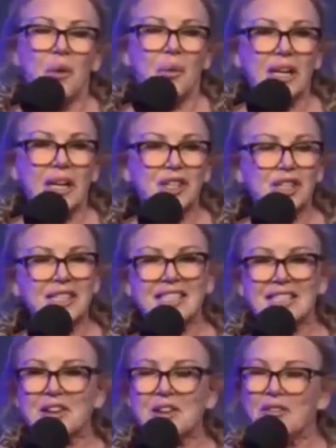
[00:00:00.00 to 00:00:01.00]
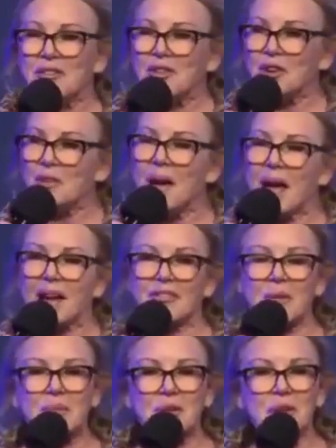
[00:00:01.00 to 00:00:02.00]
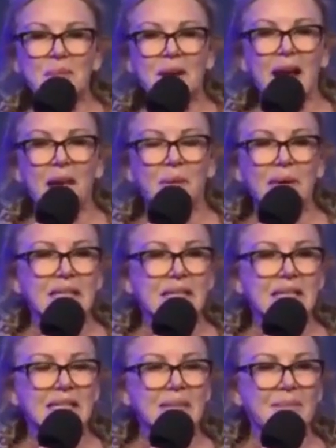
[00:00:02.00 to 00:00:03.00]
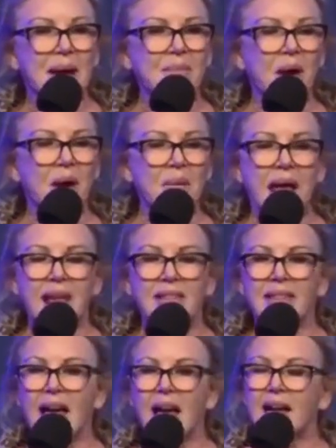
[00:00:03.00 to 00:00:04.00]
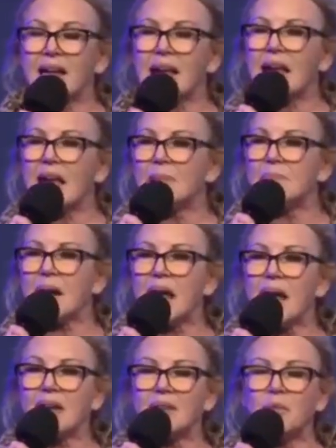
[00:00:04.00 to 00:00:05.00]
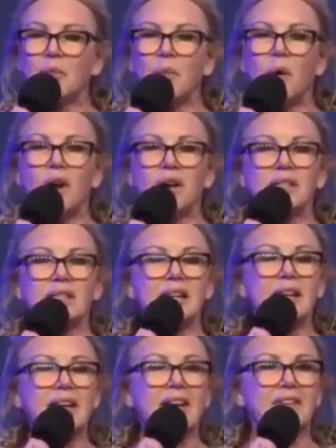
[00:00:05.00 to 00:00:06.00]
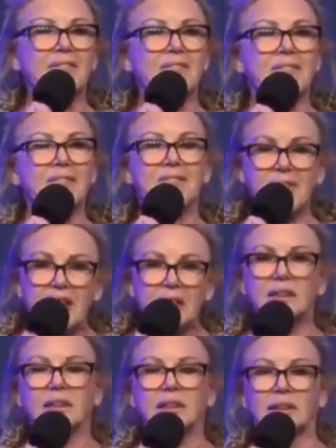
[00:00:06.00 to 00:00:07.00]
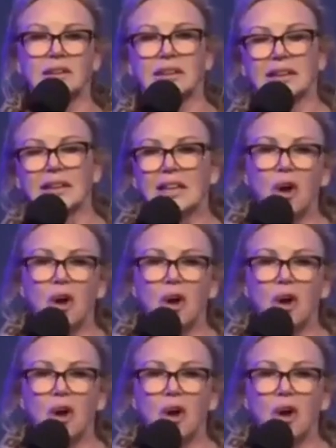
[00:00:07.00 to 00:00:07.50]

We just flew back from Durban. I went to see my mom, and that airplane was filled.